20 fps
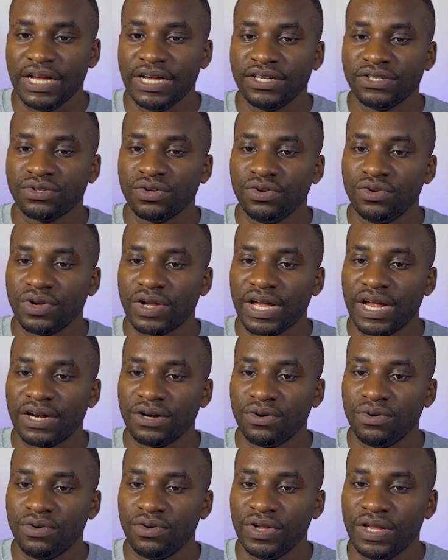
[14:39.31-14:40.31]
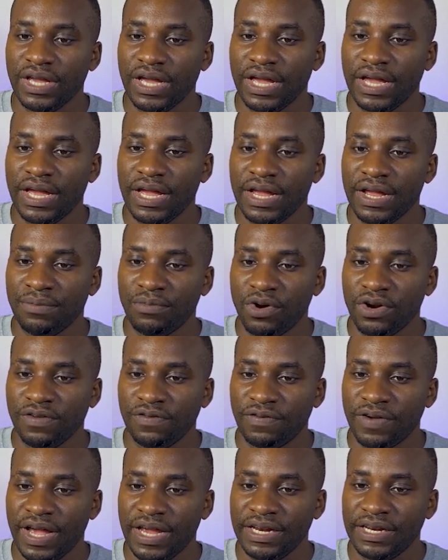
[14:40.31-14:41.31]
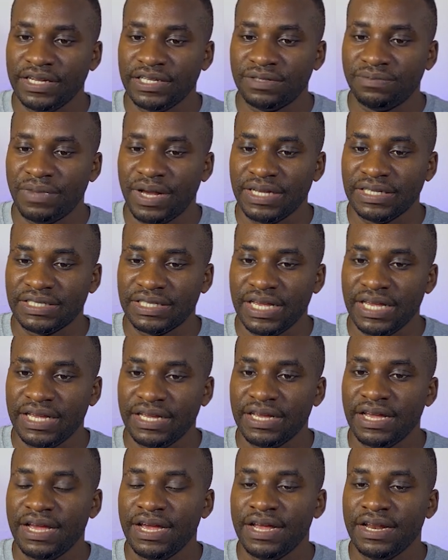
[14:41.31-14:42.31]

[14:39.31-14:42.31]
So you can go here, modify this by saying